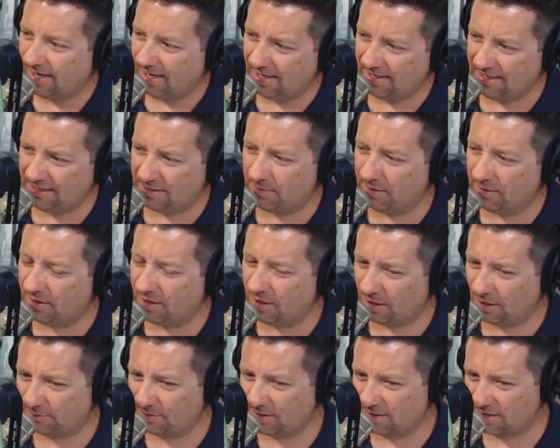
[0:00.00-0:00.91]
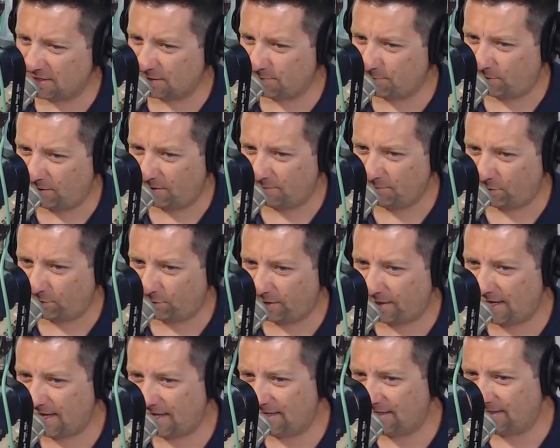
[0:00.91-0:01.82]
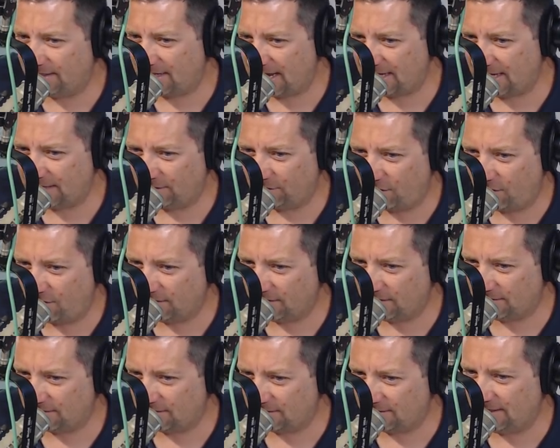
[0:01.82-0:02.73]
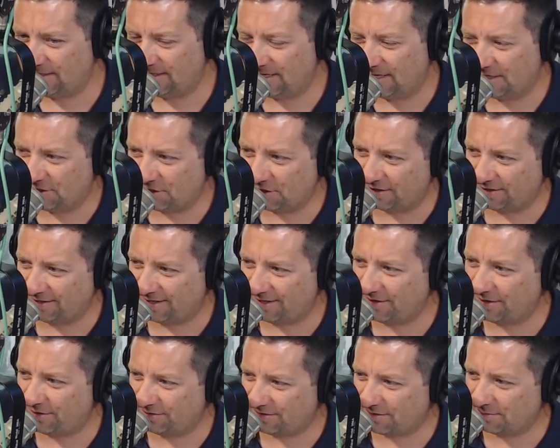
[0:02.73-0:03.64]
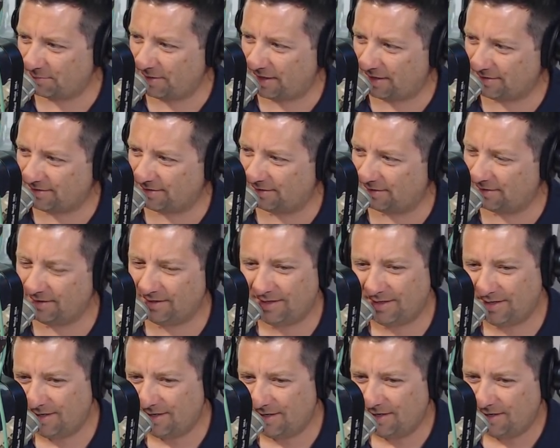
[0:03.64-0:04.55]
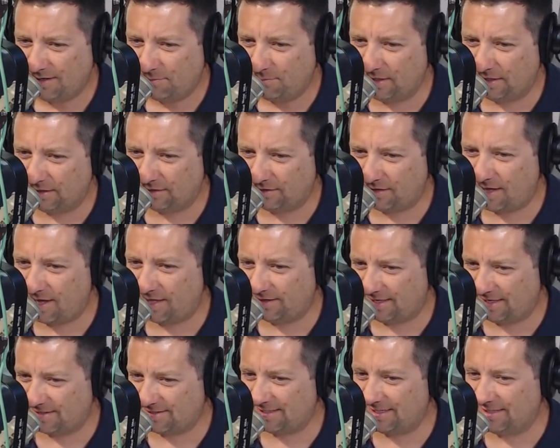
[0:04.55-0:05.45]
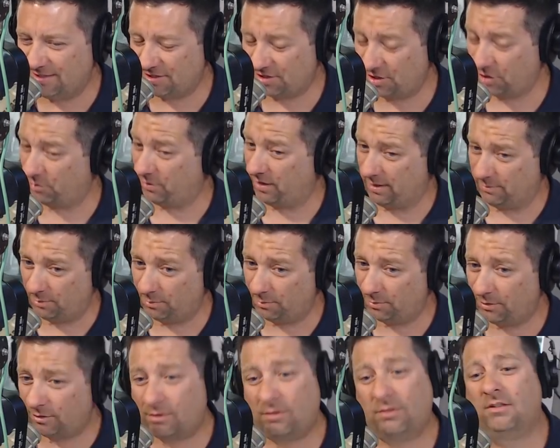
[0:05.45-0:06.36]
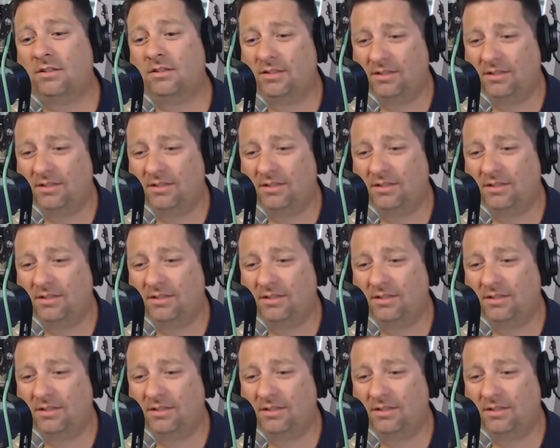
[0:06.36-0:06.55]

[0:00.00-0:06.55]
and it's been good up to this point, but we're headed headlong into teenagehood. I know it's about to be a lot less Instagrammable.